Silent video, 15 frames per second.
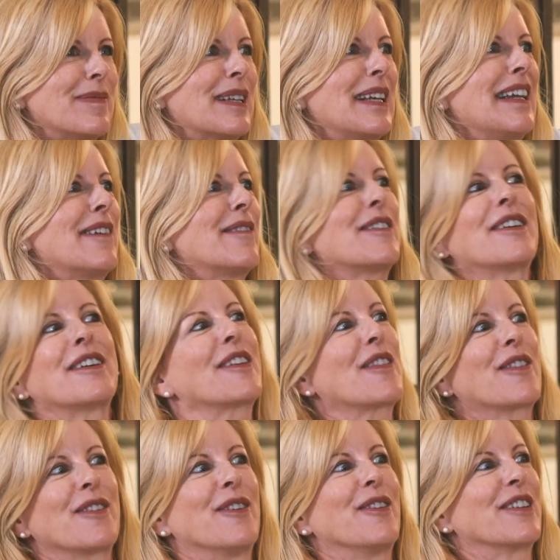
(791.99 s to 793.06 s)
but never
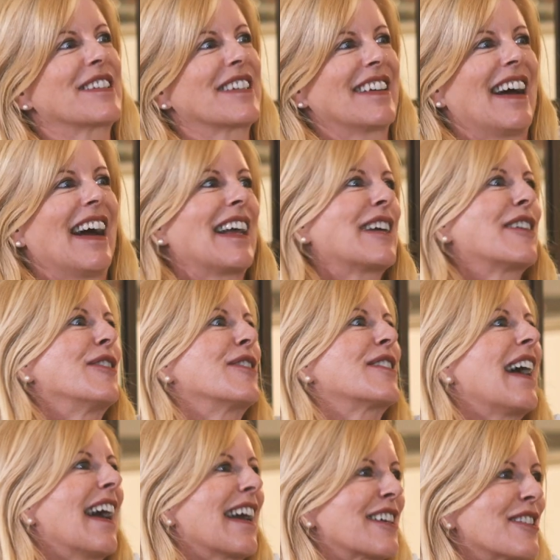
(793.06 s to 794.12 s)
thought I could
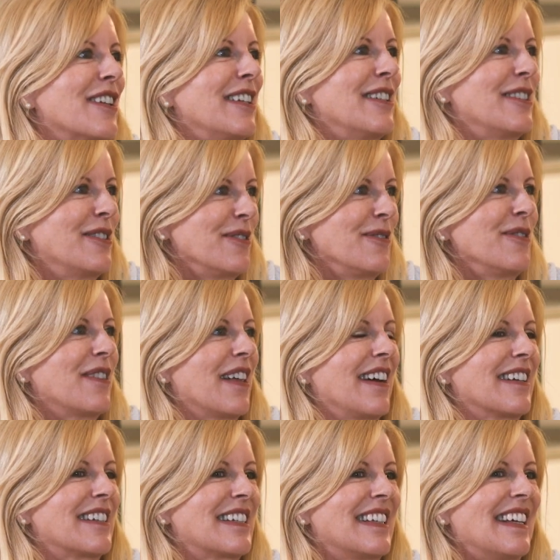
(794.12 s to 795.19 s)
actually do
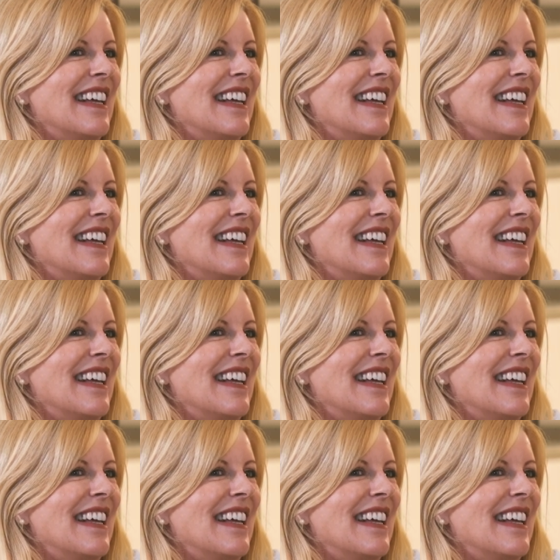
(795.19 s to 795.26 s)
that.